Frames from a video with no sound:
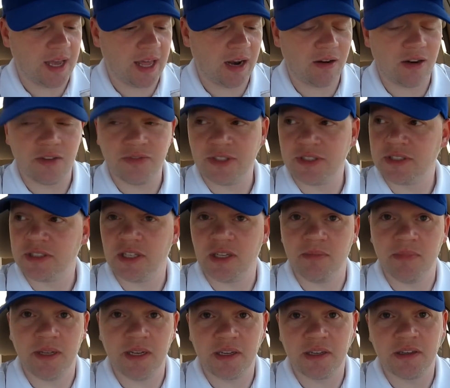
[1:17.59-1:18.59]
I don't know if this is going
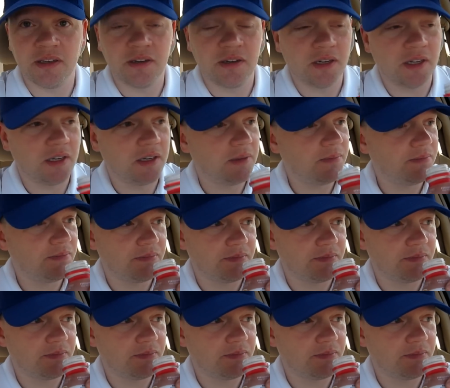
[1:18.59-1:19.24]
to be any good or not.